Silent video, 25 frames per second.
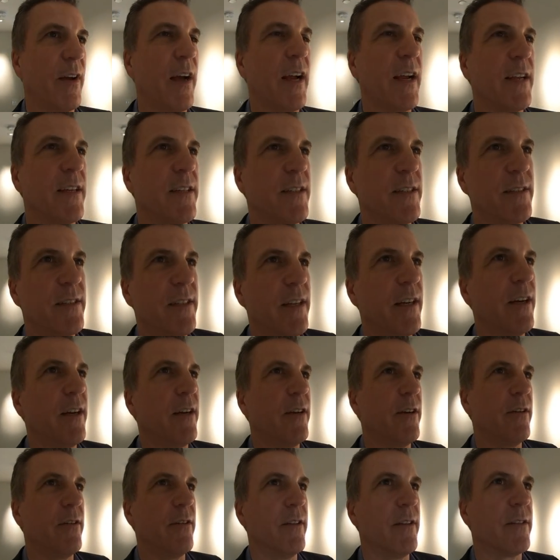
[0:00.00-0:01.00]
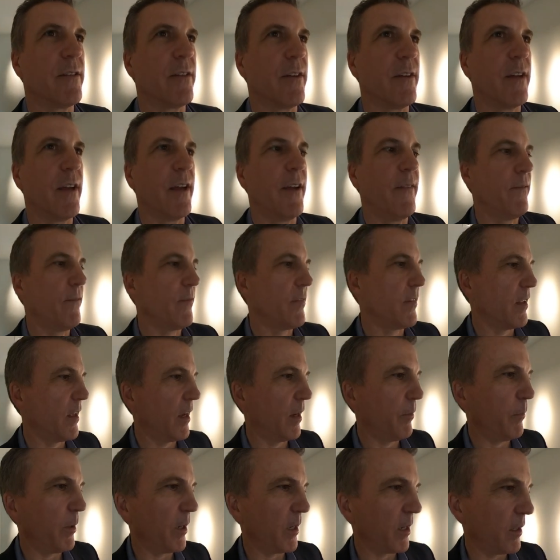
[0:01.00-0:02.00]
I could just sit here and do this all day.
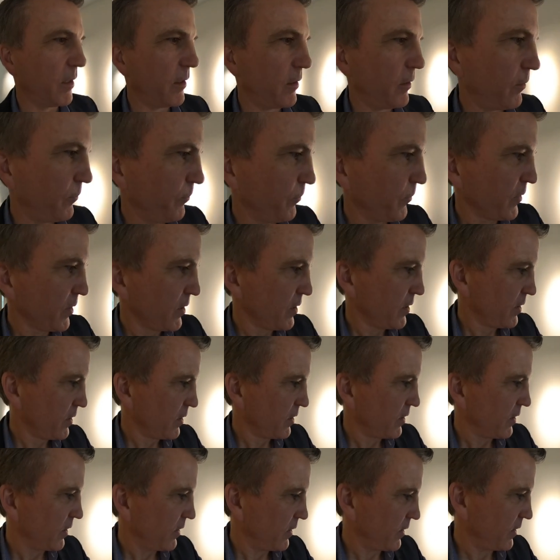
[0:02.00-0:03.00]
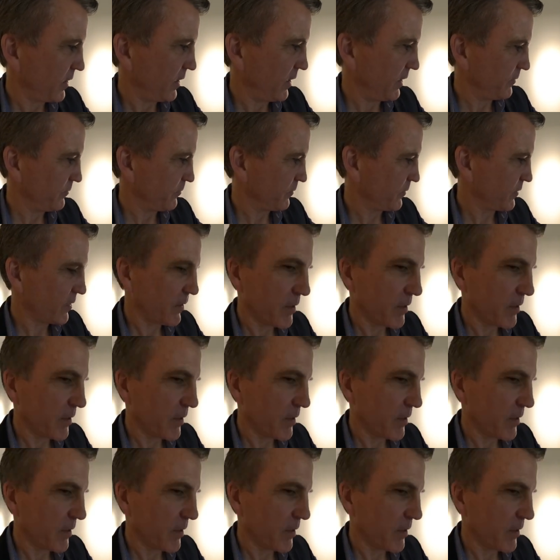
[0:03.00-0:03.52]
I'm not gonna. All right.